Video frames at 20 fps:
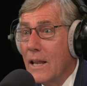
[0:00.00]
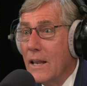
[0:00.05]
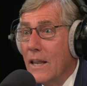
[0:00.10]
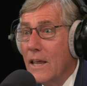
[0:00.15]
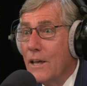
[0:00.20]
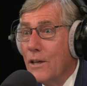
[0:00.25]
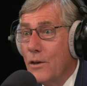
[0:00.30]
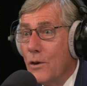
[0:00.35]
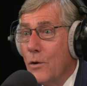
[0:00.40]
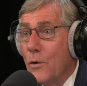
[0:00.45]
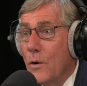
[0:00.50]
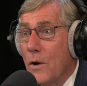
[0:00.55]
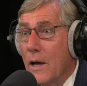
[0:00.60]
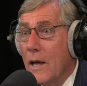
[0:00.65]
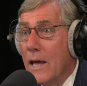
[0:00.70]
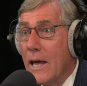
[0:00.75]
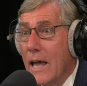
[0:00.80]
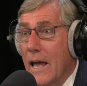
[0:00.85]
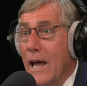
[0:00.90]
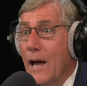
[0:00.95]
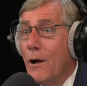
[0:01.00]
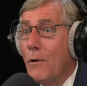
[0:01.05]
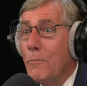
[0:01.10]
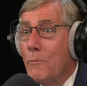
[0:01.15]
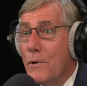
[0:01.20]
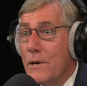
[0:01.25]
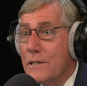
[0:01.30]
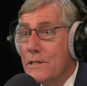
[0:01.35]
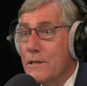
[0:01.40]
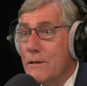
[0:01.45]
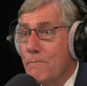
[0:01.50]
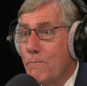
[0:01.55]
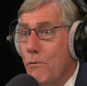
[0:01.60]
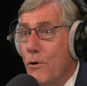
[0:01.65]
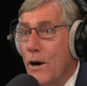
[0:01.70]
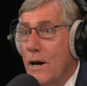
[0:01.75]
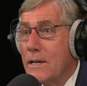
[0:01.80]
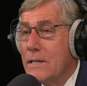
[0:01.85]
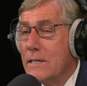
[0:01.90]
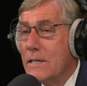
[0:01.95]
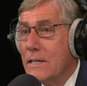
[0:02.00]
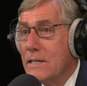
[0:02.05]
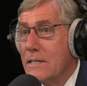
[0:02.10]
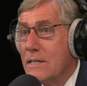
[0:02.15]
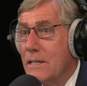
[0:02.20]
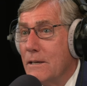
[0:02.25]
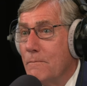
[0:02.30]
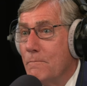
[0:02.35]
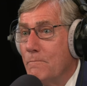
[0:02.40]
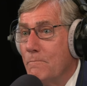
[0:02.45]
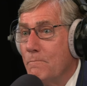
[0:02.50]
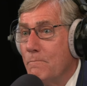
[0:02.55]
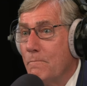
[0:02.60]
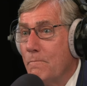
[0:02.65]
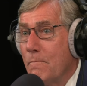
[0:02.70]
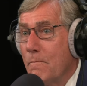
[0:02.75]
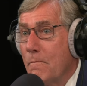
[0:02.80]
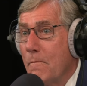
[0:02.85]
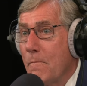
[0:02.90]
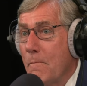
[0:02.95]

and let you help us process them. Yeah.